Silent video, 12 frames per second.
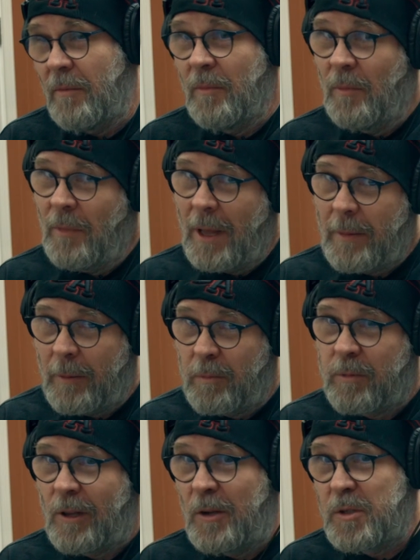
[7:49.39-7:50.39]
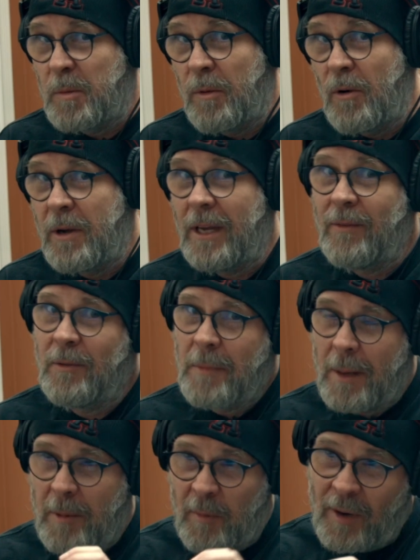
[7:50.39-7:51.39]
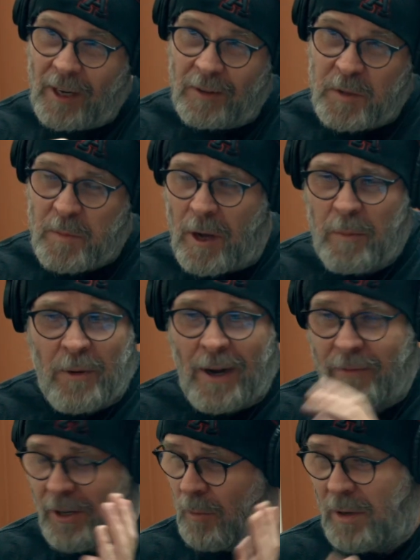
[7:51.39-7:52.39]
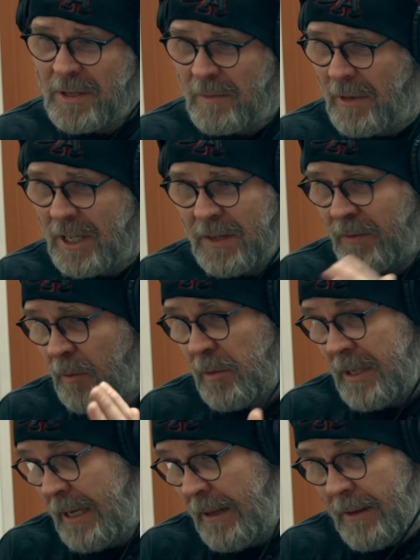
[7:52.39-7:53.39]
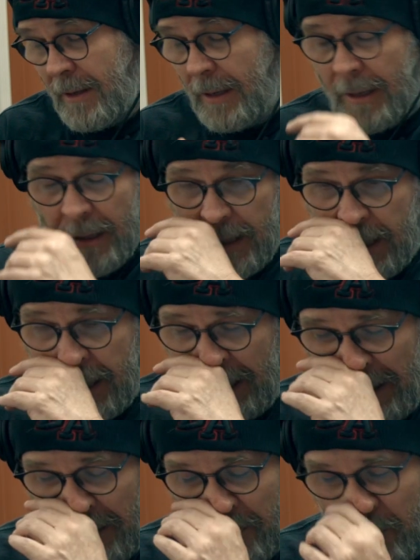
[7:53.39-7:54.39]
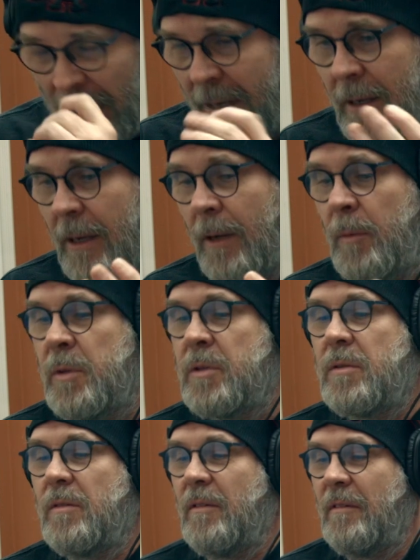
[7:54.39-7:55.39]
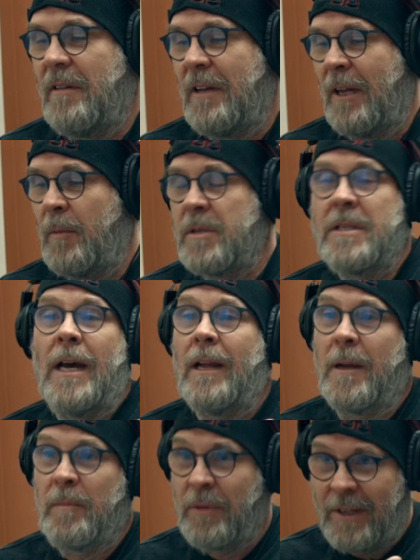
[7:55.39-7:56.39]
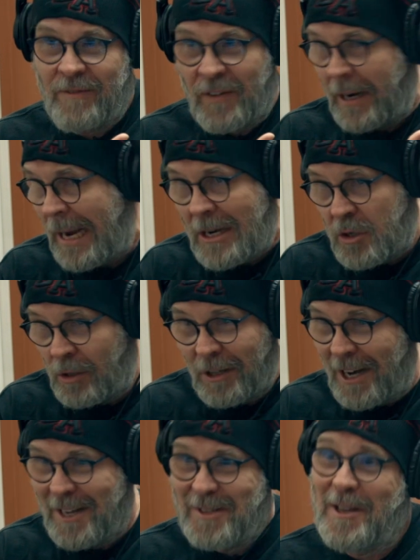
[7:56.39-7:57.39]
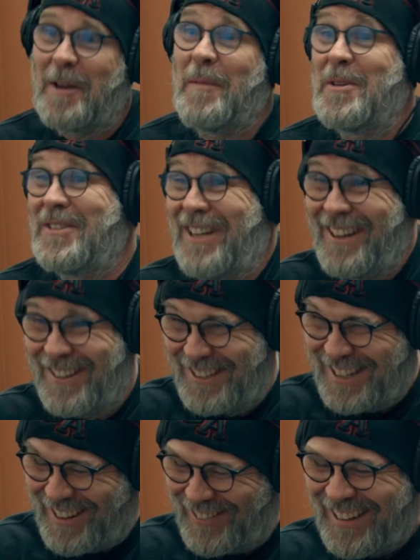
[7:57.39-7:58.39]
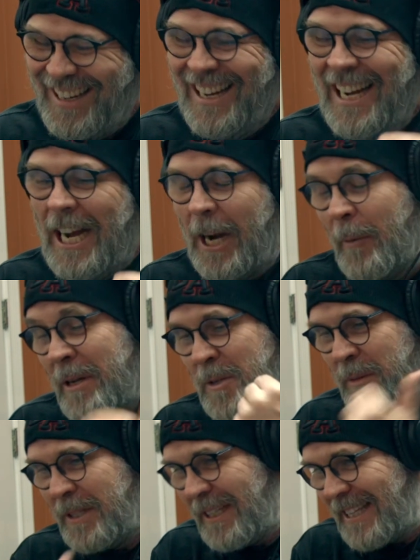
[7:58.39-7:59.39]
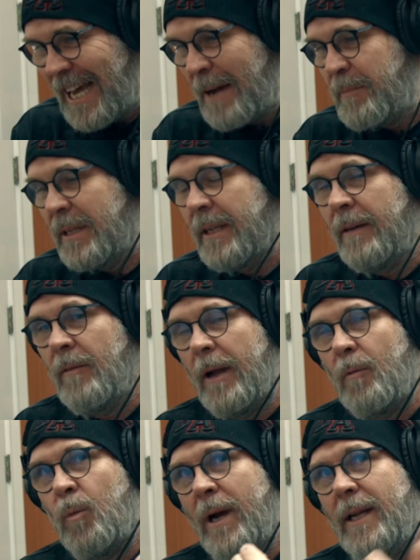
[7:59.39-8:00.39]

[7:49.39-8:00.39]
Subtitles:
maybe close to broke even, maybe made a small profit. It wasn't much if it was anything, but it was not a complete financial loss like most of the other stuff. Anyway, so we did that, but then like right